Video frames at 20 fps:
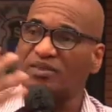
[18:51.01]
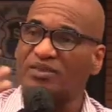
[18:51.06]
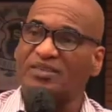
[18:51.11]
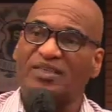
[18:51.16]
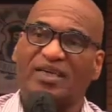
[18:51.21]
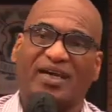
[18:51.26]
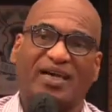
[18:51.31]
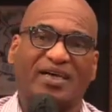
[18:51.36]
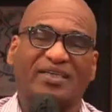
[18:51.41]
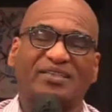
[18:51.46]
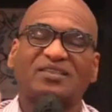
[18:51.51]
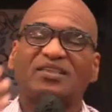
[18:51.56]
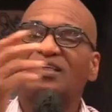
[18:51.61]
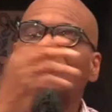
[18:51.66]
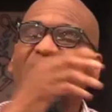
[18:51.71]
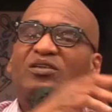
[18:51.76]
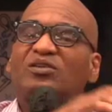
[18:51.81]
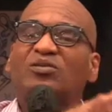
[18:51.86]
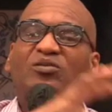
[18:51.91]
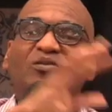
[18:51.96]
and dad
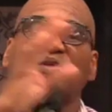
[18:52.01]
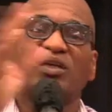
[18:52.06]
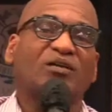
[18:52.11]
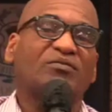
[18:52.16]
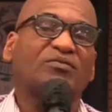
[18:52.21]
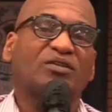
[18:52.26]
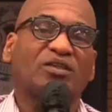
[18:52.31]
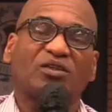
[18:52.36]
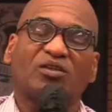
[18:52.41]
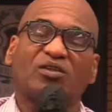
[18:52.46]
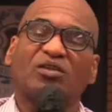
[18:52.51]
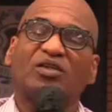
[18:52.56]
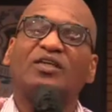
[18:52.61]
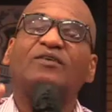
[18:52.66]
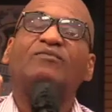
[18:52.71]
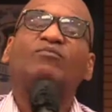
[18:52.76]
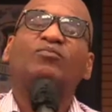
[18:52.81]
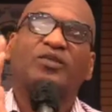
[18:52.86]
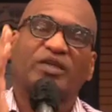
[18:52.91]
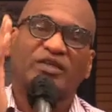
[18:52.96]
who love the Lord.
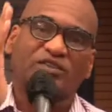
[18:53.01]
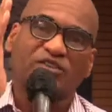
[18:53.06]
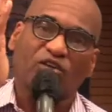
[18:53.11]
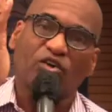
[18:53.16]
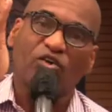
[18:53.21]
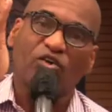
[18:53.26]
There's a